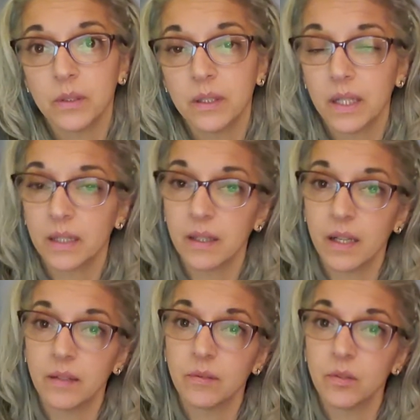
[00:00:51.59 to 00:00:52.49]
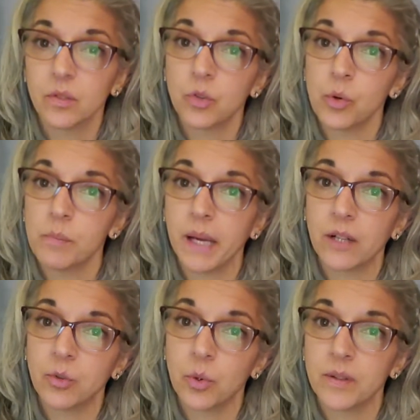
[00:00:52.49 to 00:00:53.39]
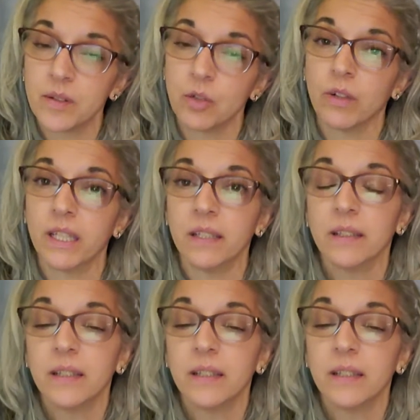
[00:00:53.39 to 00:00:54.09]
and back towards the green.